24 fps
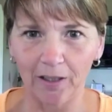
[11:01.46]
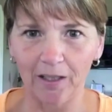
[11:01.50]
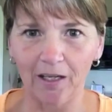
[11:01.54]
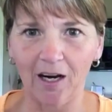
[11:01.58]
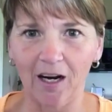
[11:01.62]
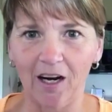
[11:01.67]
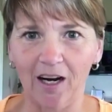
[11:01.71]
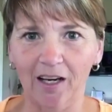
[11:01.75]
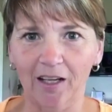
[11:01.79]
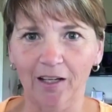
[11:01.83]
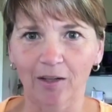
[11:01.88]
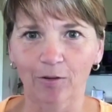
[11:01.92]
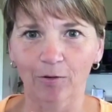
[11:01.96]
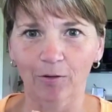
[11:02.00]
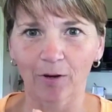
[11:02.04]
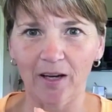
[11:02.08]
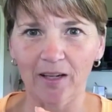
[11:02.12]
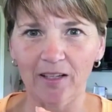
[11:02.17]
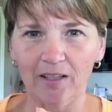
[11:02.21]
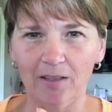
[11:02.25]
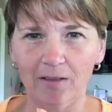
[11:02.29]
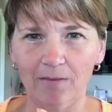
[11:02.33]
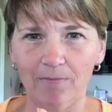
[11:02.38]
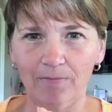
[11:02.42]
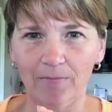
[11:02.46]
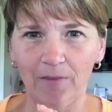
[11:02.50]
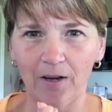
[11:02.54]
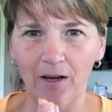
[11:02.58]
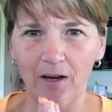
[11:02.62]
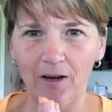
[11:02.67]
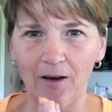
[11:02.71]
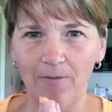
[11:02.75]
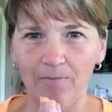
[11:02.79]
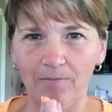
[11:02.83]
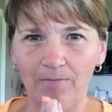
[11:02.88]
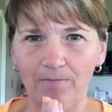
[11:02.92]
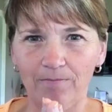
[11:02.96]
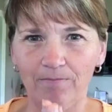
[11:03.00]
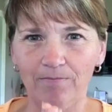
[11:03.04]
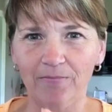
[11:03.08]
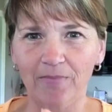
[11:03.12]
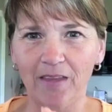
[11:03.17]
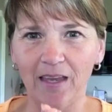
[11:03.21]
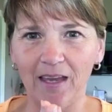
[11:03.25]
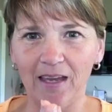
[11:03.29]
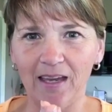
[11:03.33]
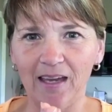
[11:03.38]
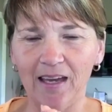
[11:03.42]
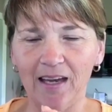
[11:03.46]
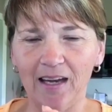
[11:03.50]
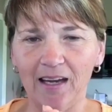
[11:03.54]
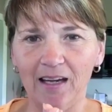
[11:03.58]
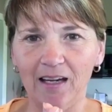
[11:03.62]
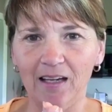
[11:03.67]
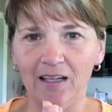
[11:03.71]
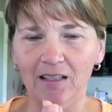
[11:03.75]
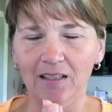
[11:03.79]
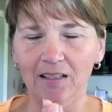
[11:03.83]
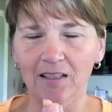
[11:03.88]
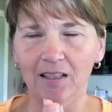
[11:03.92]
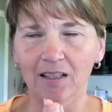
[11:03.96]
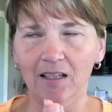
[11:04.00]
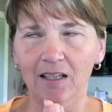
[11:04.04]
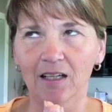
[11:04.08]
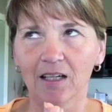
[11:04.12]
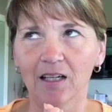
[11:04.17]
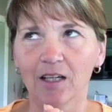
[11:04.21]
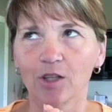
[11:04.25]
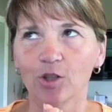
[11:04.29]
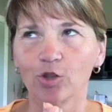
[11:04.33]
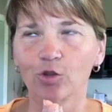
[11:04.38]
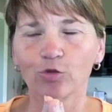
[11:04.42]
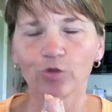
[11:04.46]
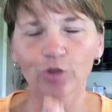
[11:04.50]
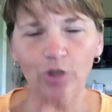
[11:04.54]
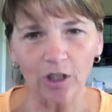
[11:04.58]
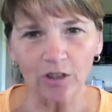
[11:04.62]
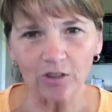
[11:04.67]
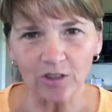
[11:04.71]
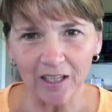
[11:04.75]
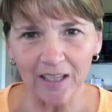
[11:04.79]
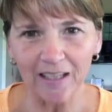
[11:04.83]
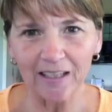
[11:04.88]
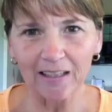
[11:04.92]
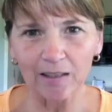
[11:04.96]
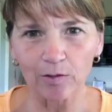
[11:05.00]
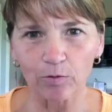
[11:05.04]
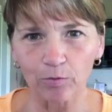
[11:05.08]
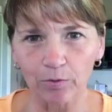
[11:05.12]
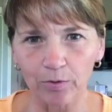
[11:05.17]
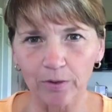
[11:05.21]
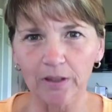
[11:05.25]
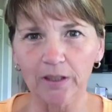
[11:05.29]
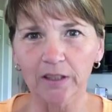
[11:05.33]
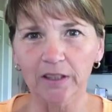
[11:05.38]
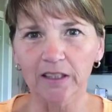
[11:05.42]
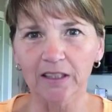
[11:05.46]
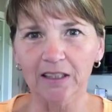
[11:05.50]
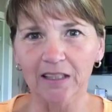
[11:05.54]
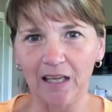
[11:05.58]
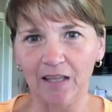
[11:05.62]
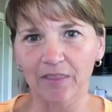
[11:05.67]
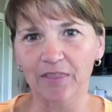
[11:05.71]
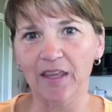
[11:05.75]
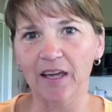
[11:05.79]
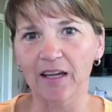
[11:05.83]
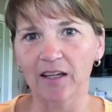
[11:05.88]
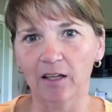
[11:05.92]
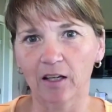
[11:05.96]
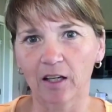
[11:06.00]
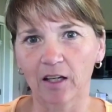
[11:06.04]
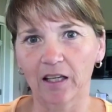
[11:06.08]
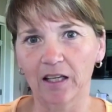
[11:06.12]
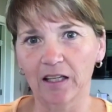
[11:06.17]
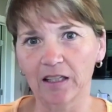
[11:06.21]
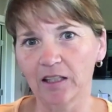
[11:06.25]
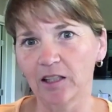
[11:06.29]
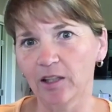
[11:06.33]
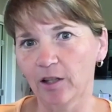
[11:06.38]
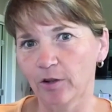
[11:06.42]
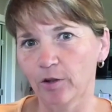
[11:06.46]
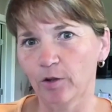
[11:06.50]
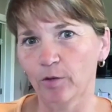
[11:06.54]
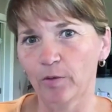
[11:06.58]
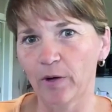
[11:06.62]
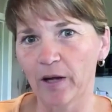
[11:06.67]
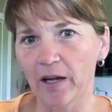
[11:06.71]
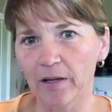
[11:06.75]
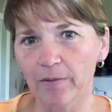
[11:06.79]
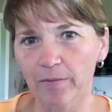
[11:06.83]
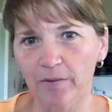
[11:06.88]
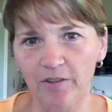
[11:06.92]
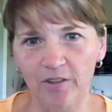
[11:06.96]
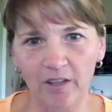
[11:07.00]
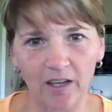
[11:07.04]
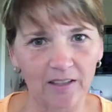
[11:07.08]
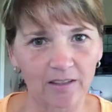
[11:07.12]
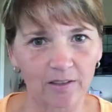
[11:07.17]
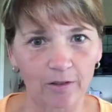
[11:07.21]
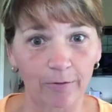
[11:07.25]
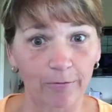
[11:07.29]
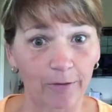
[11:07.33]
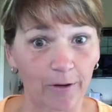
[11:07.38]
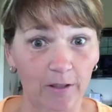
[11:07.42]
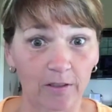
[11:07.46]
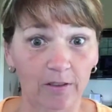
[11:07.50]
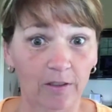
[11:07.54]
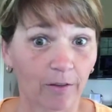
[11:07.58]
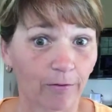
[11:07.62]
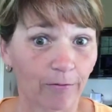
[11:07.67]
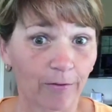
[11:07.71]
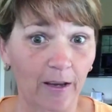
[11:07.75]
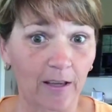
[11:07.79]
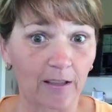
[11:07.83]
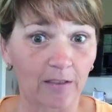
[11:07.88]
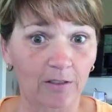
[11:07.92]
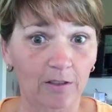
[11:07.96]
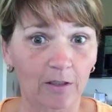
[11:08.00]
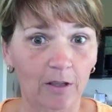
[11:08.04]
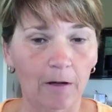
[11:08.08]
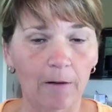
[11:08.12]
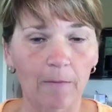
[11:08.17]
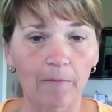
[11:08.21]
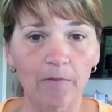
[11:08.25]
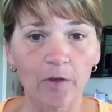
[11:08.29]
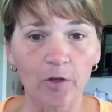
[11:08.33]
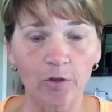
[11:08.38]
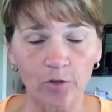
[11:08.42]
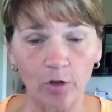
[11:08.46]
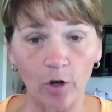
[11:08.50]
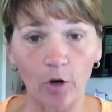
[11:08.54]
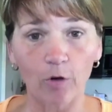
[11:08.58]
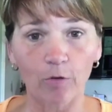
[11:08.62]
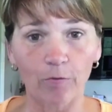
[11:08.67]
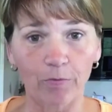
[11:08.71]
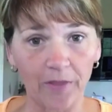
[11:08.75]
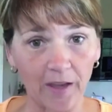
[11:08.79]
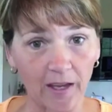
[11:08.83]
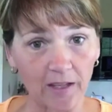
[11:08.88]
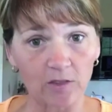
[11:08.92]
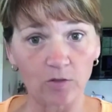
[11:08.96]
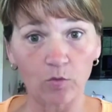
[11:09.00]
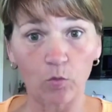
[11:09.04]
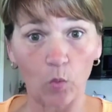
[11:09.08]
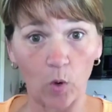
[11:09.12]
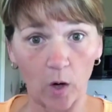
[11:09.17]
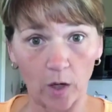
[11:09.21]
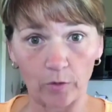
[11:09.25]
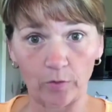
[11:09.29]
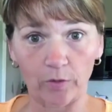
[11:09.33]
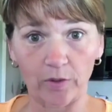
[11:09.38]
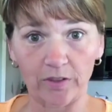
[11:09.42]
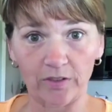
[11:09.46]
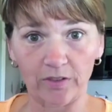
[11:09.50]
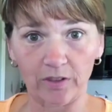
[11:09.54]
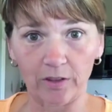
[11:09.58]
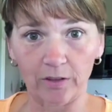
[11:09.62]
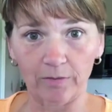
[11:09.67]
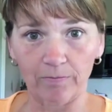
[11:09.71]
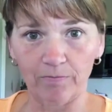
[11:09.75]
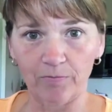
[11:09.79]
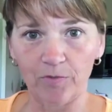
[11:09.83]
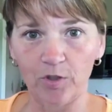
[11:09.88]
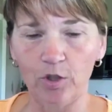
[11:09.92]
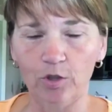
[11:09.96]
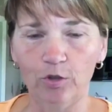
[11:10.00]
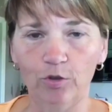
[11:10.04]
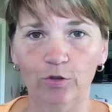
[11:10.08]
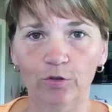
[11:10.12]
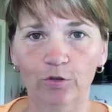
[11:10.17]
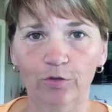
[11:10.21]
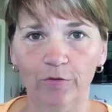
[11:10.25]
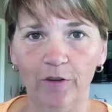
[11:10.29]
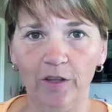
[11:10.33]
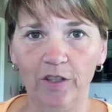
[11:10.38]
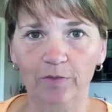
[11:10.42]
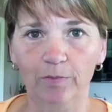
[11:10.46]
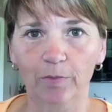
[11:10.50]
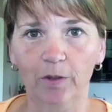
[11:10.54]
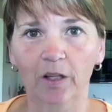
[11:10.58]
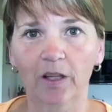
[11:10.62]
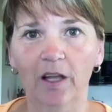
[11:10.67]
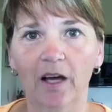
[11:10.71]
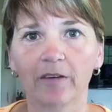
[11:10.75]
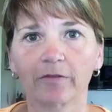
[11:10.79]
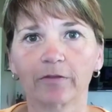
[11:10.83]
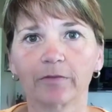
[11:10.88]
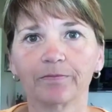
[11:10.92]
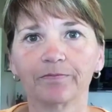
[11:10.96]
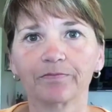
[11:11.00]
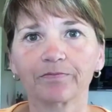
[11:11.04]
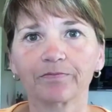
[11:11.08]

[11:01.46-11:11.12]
and I, right? And you just can't really get that any other way besides a face-to-face. So that's one reason to use Facebook Live.